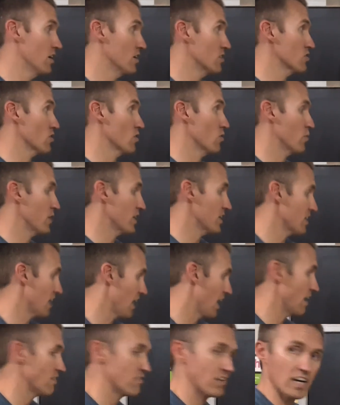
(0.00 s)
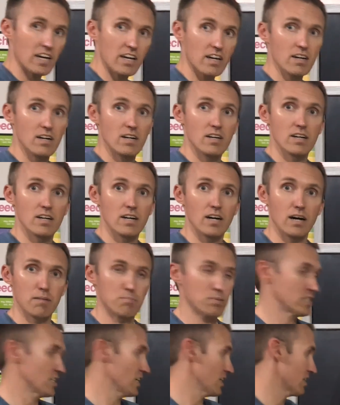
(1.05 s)
So we could have a
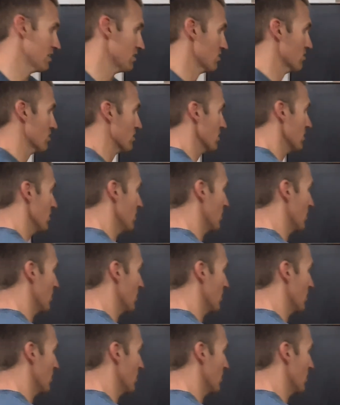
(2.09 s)
particular